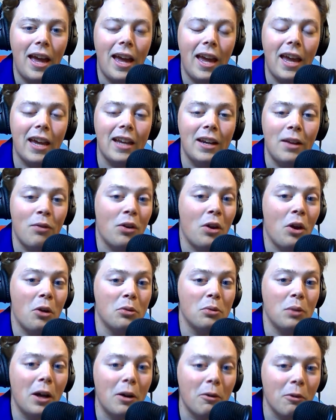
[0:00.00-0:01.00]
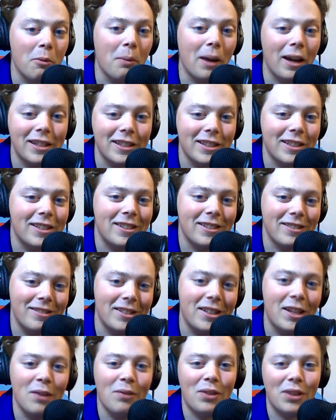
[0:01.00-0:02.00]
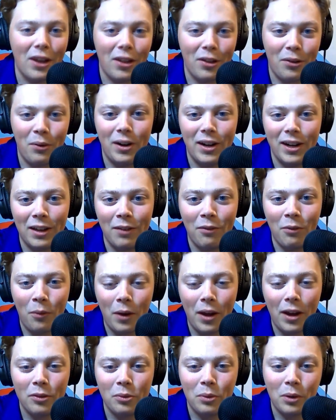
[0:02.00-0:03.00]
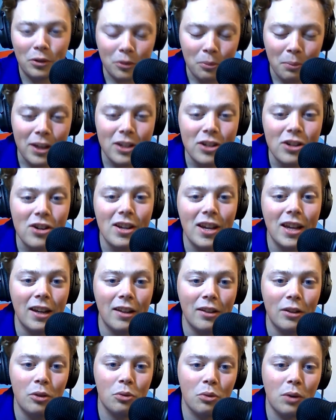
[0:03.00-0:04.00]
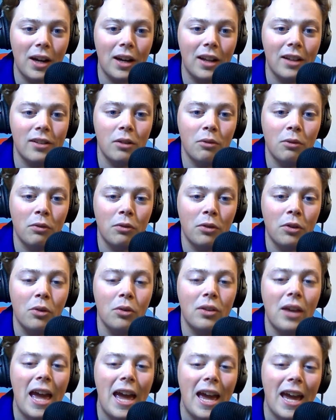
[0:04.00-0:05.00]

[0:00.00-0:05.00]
And if it goes well, we might just give the other one a giveaway as well. So make sure you're getting those ratings and reviews.